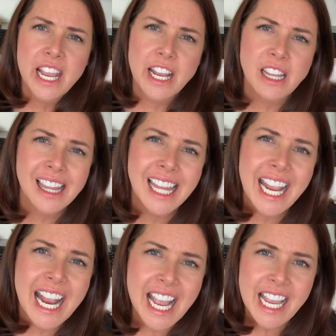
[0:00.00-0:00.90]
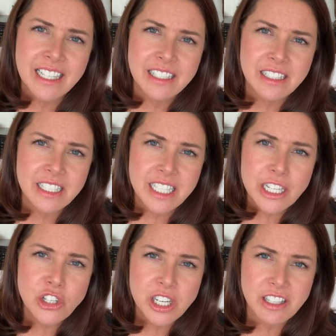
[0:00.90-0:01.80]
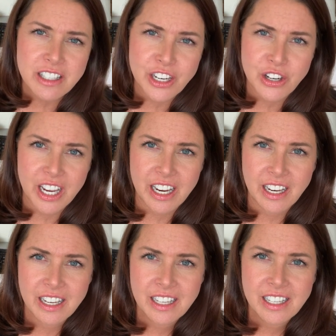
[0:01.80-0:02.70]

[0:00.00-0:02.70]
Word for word: and land the teachings that you're getting.